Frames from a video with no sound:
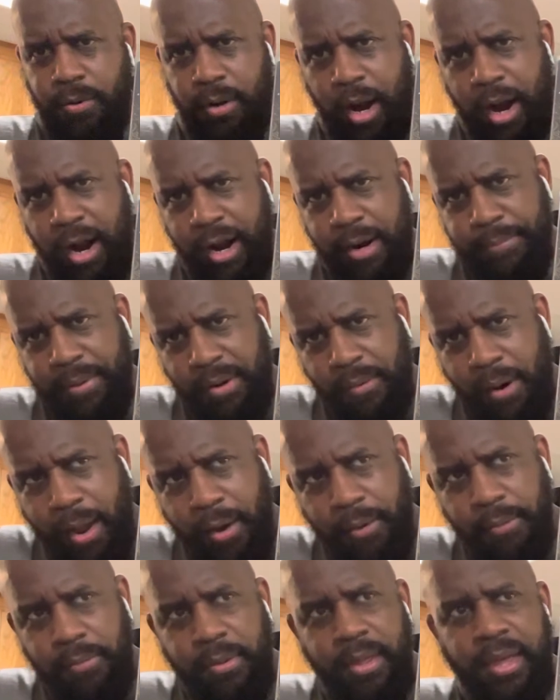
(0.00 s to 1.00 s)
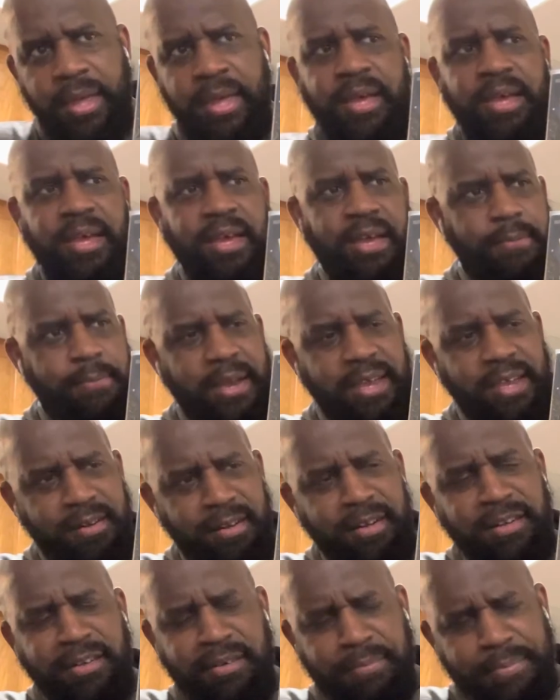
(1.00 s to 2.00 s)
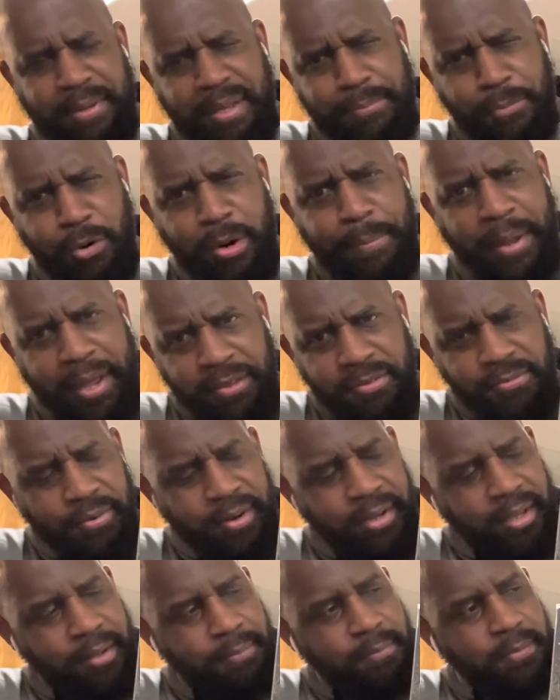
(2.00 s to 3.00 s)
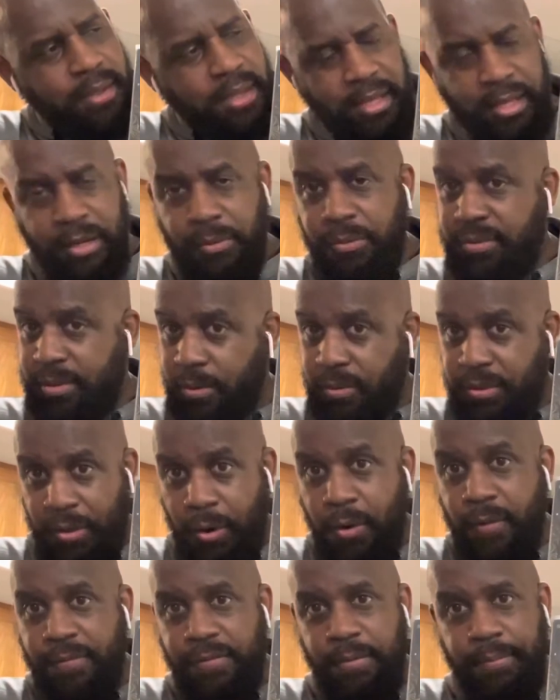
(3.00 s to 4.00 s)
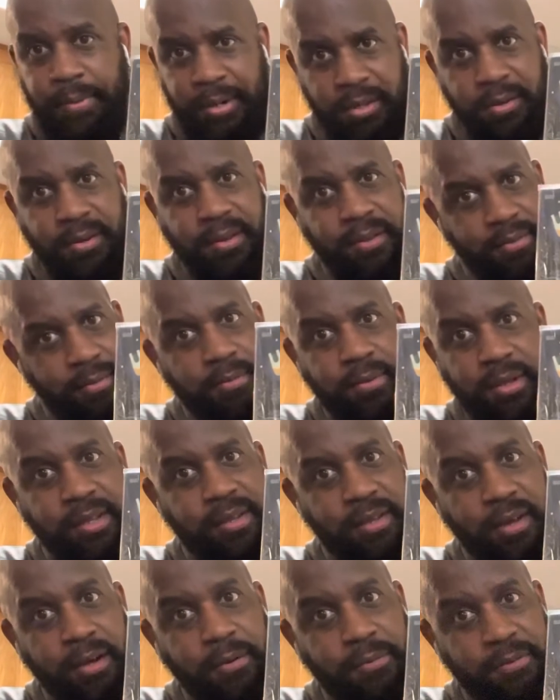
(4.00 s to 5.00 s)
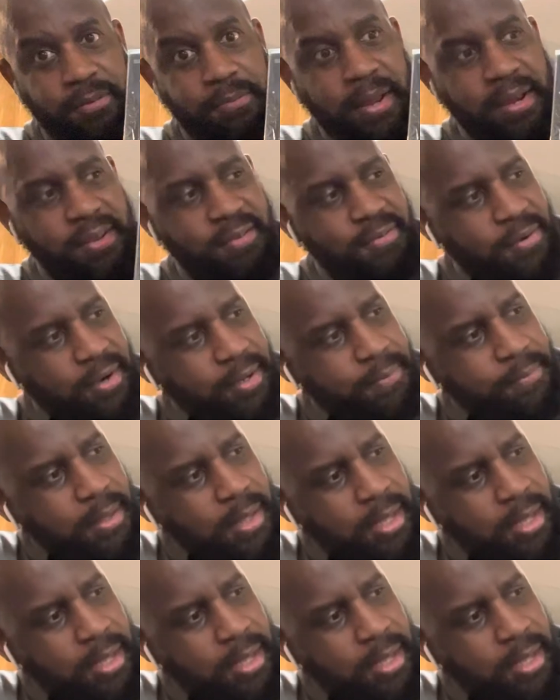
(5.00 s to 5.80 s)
R&B route and make it a little bit more mainstream, it was still soulful, but you could tell it was mainstream.